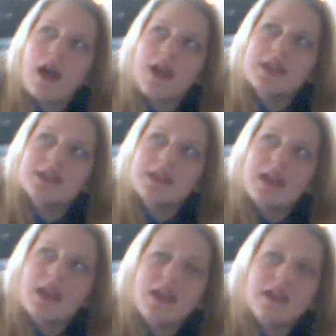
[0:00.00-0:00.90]

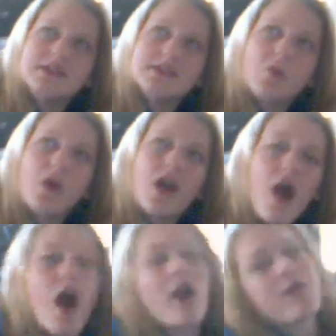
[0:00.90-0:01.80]
it's what
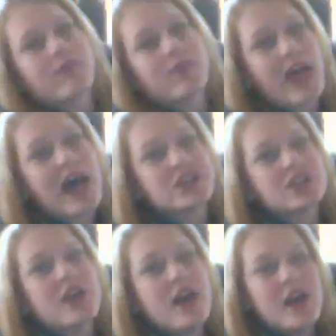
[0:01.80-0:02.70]
our
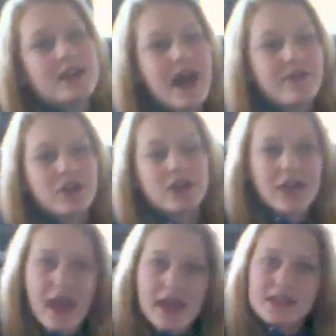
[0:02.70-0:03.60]
flesh never
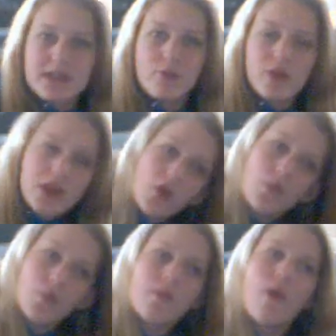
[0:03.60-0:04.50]
likes.
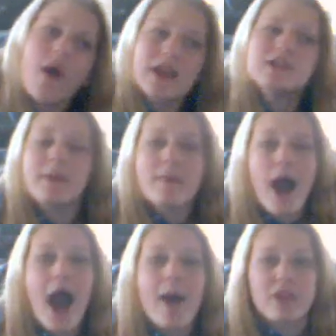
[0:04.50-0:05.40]
We like to be
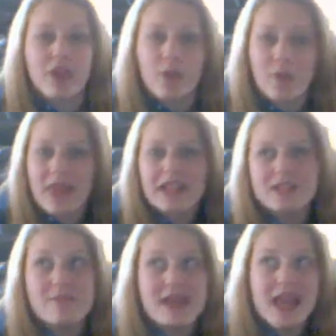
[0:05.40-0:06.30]
popular. We like
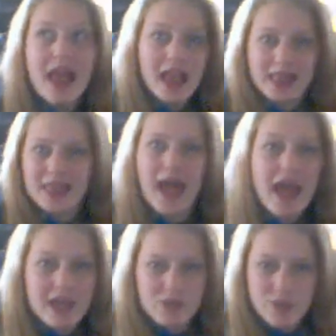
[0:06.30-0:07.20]
to be
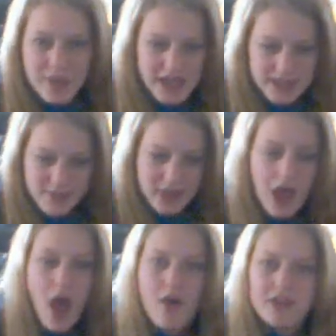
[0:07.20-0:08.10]
liked. We like to be
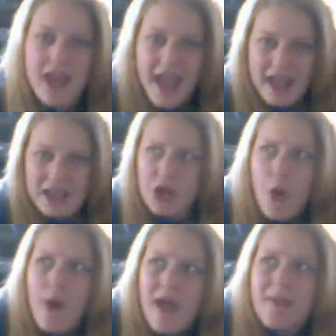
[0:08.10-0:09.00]
loved. And you
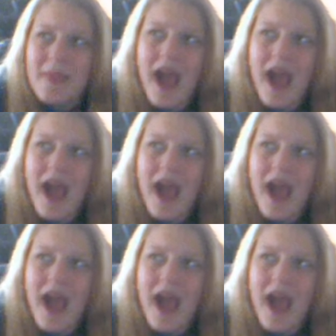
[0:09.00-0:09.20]
know what?